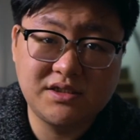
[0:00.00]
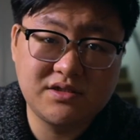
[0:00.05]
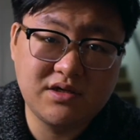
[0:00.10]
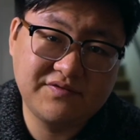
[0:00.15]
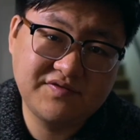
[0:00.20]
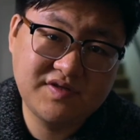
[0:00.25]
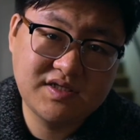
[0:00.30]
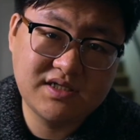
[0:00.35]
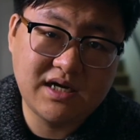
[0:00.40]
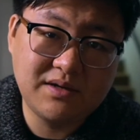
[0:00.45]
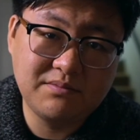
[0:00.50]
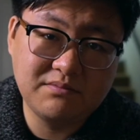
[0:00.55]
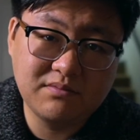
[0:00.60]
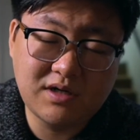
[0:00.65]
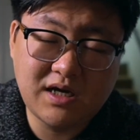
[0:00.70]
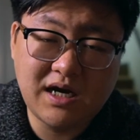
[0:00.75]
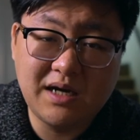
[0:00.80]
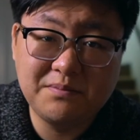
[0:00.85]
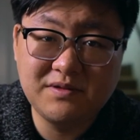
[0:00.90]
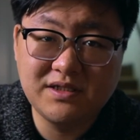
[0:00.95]
of some
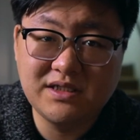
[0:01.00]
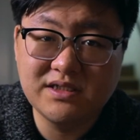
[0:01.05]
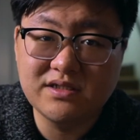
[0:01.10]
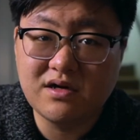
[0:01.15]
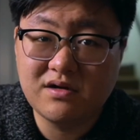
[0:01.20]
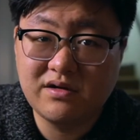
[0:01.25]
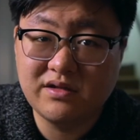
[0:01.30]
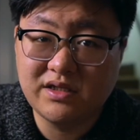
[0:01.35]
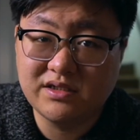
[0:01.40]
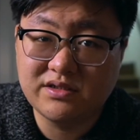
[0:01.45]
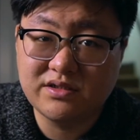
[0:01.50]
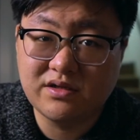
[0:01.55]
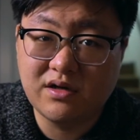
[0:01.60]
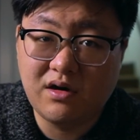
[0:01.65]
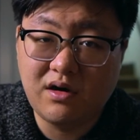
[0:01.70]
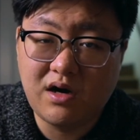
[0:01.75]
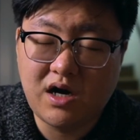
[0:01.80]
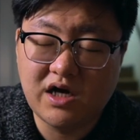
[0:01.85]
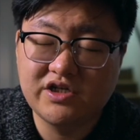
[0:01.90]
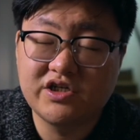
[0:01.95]
companies' earnings
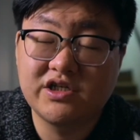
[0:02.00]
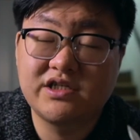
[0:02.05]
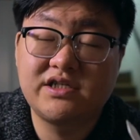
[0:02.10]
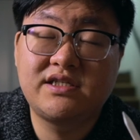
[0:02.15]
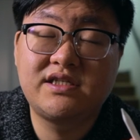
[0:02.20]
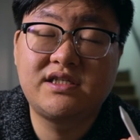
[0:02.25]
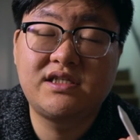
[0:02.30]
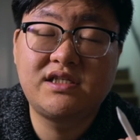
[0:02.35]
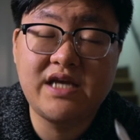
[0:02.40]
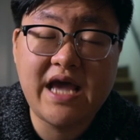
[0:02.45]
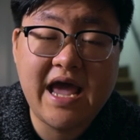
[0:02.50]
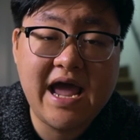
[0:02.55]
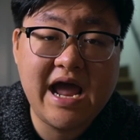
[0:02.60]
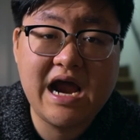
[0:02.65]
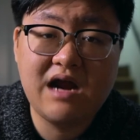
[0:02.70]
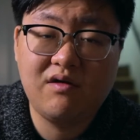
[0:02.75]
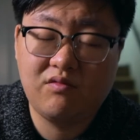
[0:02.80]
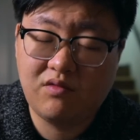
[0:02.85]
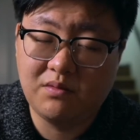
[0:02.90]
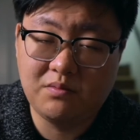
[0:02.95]
call are just
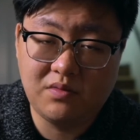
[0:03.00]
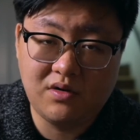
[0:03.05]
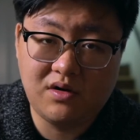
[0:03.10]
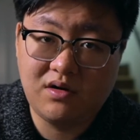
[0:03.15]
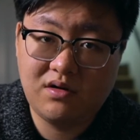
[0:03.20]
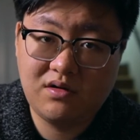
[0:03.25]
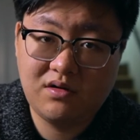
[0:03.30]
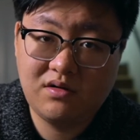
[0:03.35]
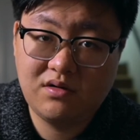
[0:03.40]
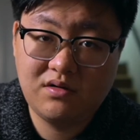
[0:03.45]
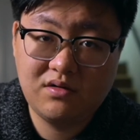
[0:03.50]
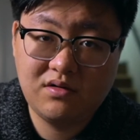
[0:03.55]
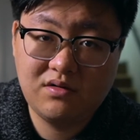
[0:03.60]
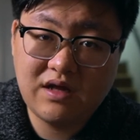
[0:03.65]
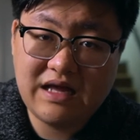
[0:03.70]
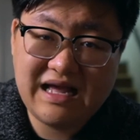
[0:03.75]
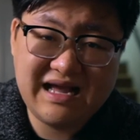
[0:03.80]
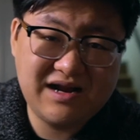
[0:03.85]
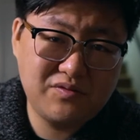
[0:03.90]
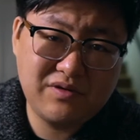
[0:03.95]
terrible.
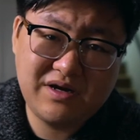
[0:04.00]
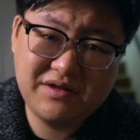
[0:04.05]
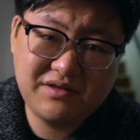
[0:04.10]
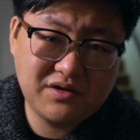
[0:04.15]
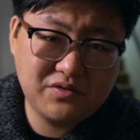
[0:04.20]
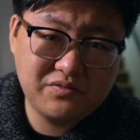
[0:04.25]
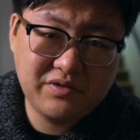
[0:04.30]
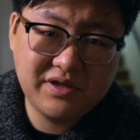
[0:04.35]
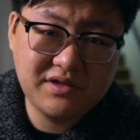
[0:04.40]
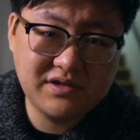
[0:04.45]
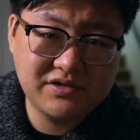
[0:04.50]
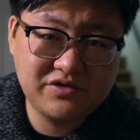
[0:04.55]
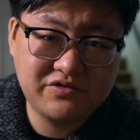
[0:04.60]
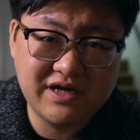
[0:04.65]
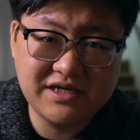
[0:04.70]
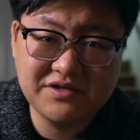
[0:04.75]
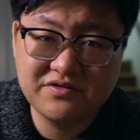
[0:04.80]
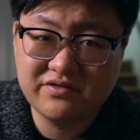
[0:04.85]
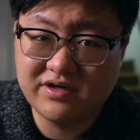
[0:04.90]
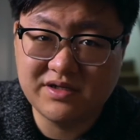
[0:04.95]
I'd rather read the
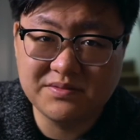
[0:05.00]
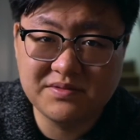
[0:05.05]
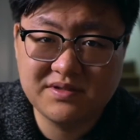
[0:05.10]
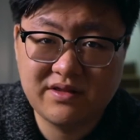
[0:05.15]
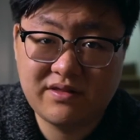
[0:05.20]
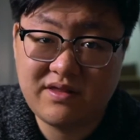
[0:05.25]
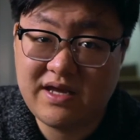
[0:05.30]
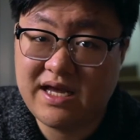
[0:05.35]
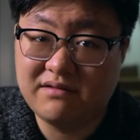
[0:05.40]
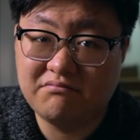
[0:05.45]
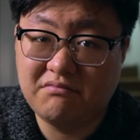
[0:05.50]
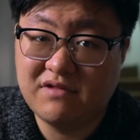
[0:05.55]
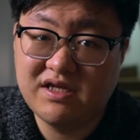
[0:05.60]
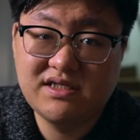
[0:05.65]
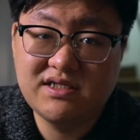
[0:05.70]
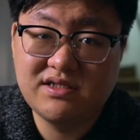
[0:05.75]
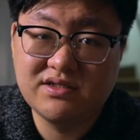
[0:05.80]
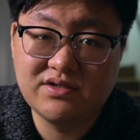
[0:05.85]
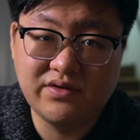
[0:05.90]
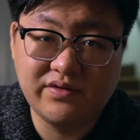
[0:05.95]
transcripts than
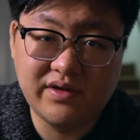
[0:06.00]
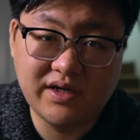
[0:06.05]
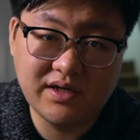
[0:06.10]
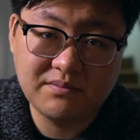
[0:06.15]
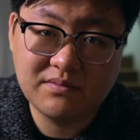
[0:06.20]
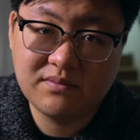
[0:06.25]
listen to them.